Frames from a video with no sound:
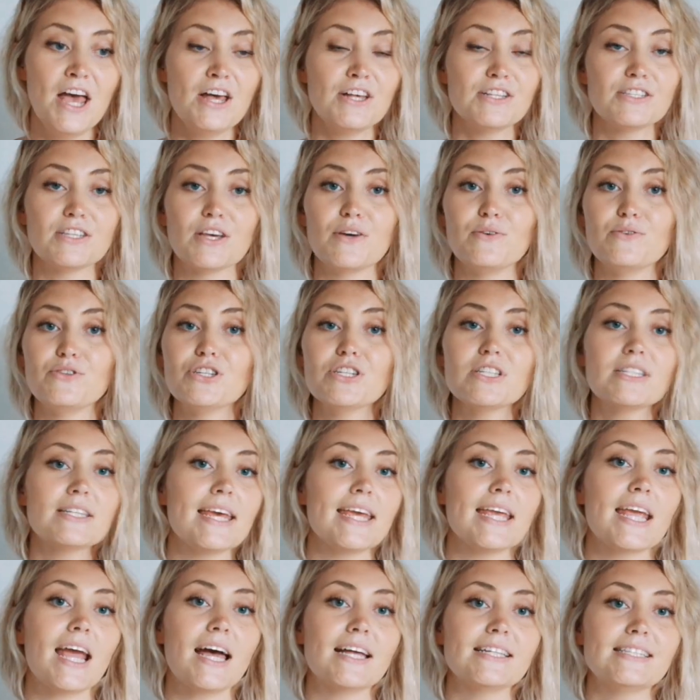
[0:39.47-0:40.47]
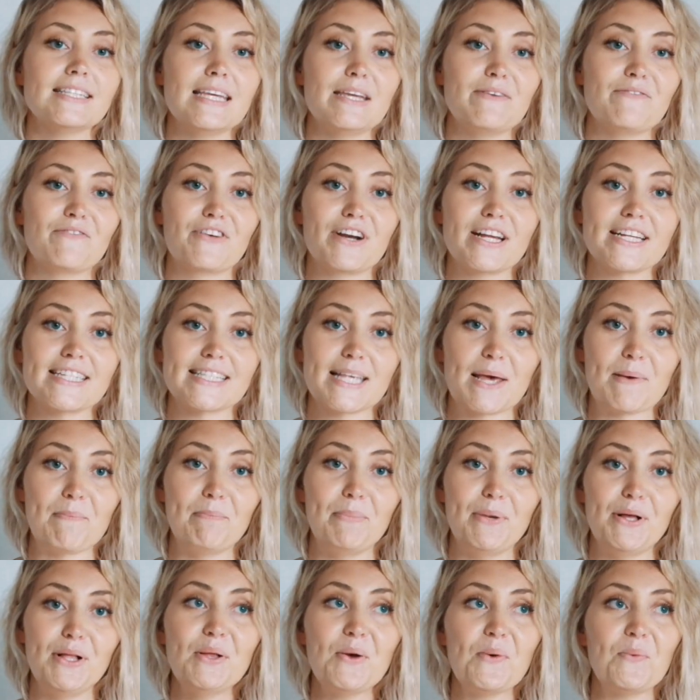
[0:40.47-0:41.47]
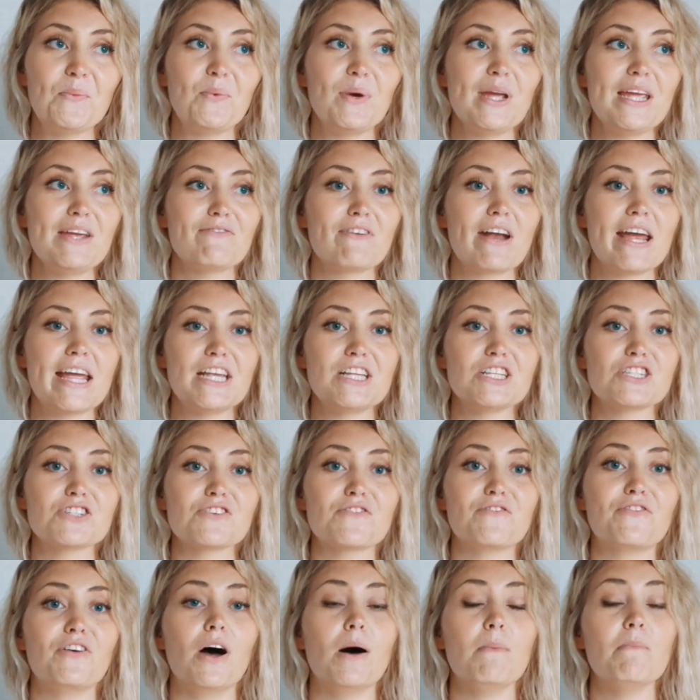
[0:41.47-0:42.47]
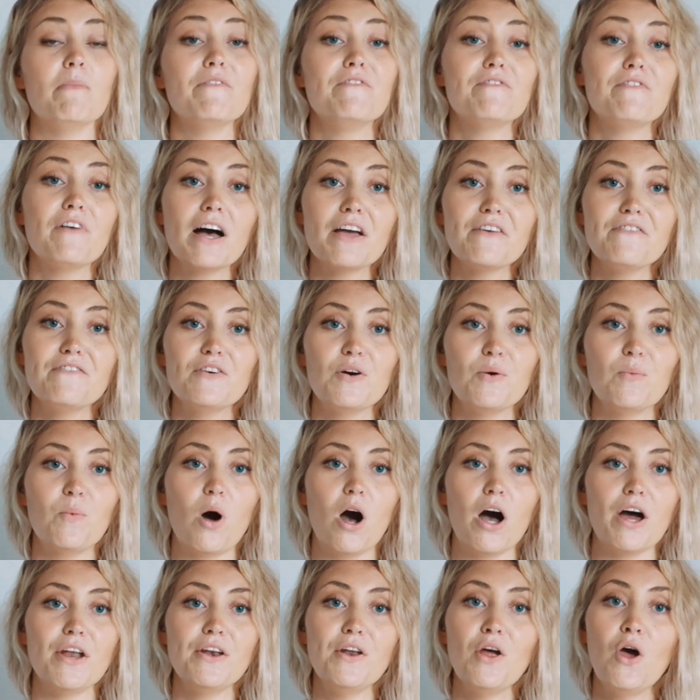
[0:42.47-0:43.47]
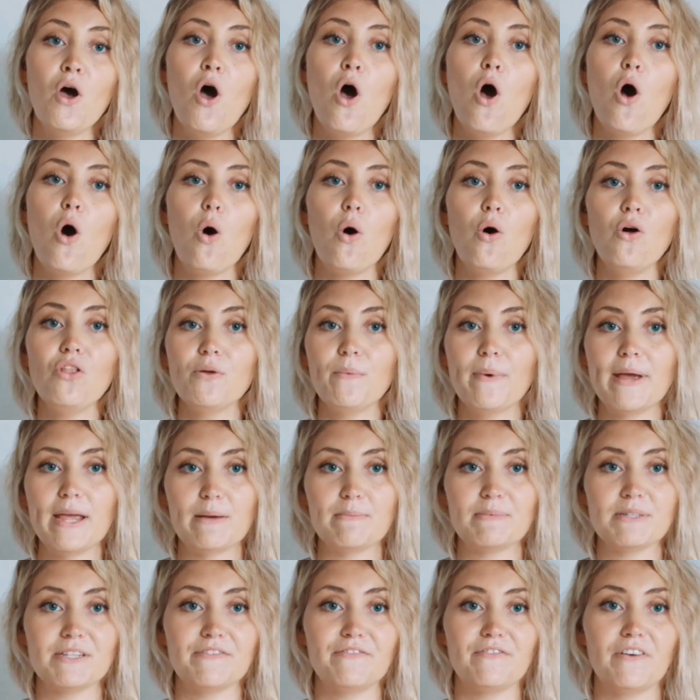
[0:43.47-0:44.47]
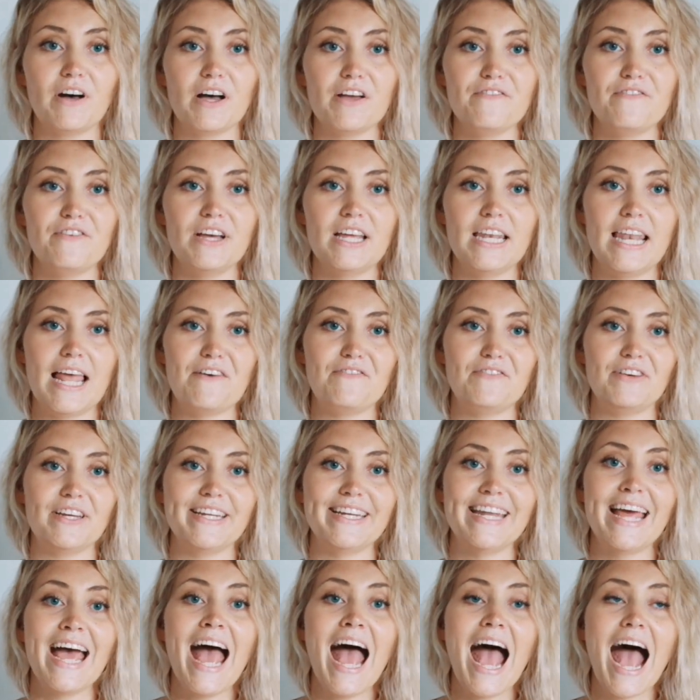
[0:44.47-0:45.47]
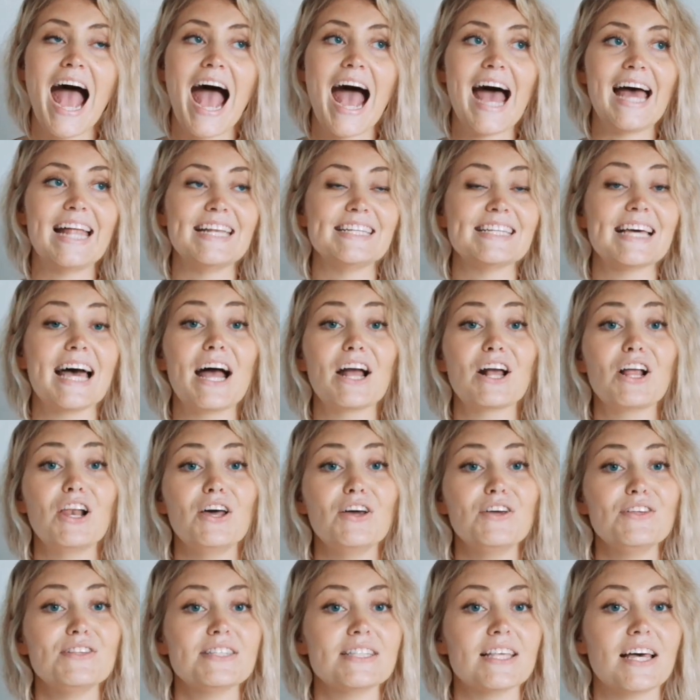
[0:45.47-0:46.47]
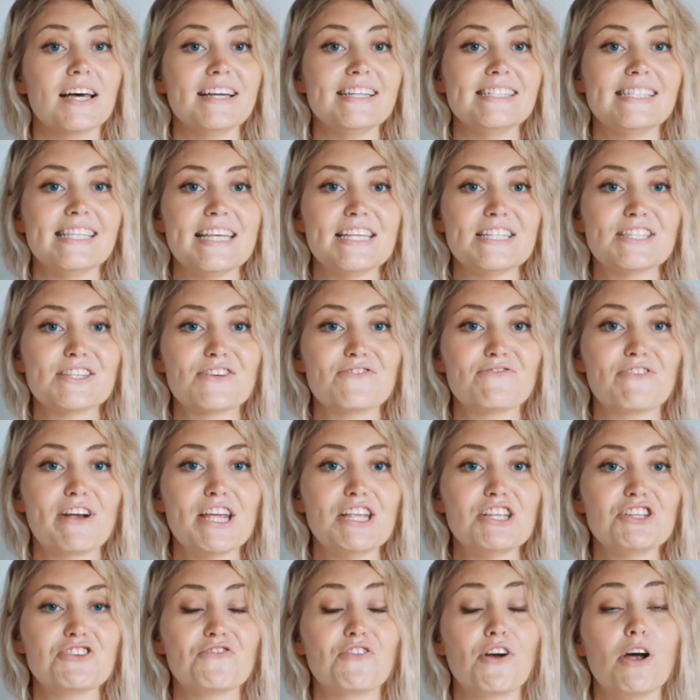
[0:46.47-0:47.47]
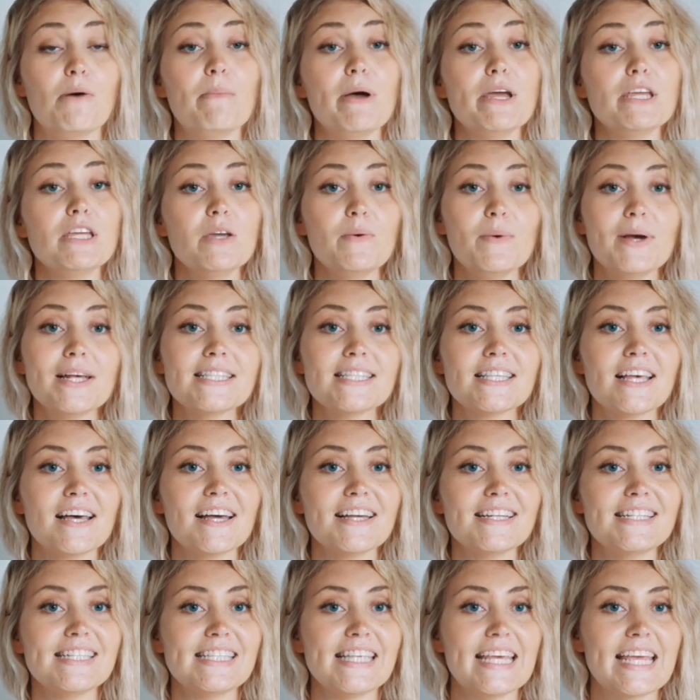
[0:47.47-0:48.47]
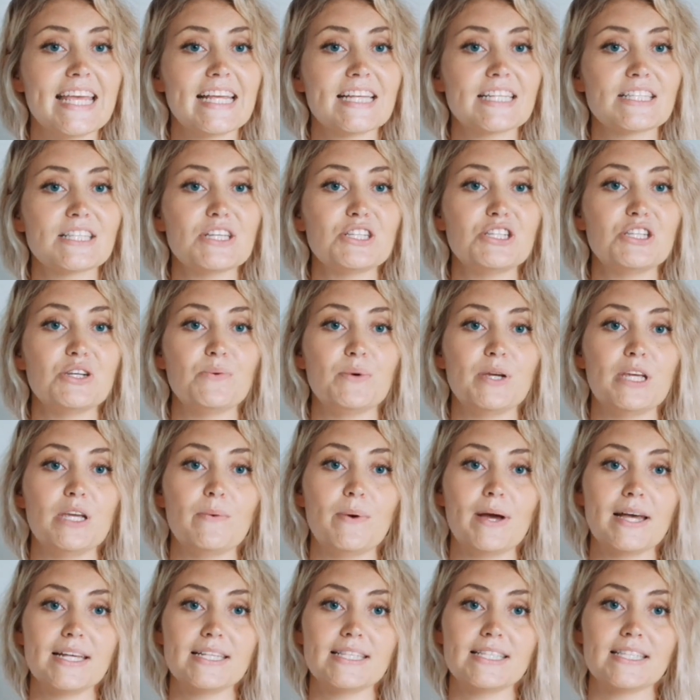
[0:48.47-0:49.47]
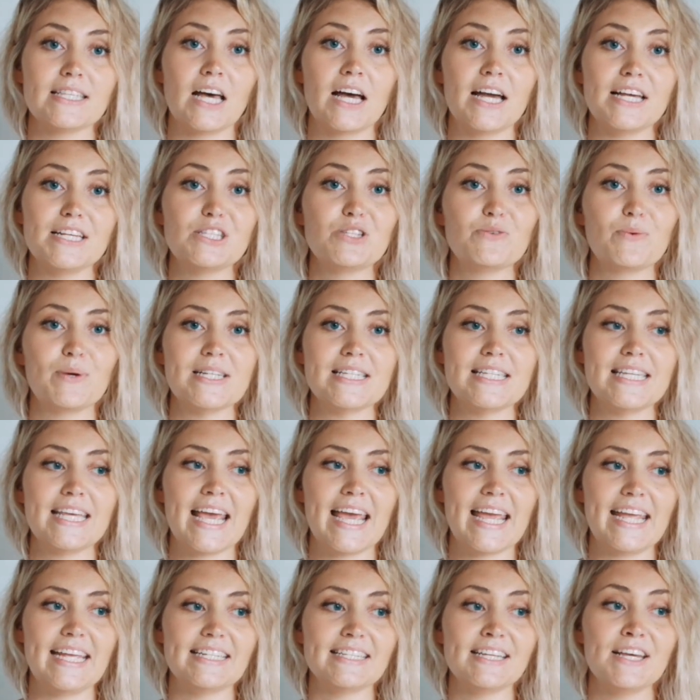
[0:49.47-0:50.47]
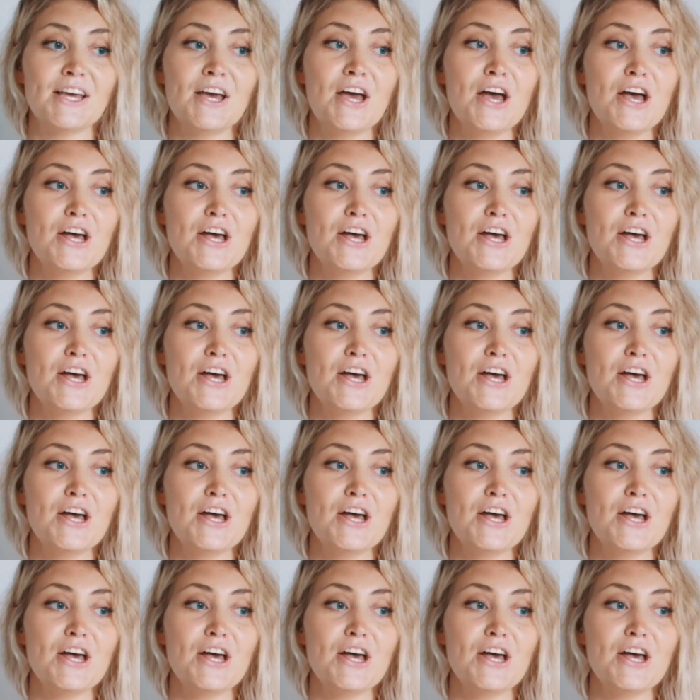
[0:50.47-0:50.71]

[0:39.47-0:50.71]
So just take our team, for example. We range from 5'1" all the way up to 5'11", and our clothes sizes range from a US size 6 to a US size 28.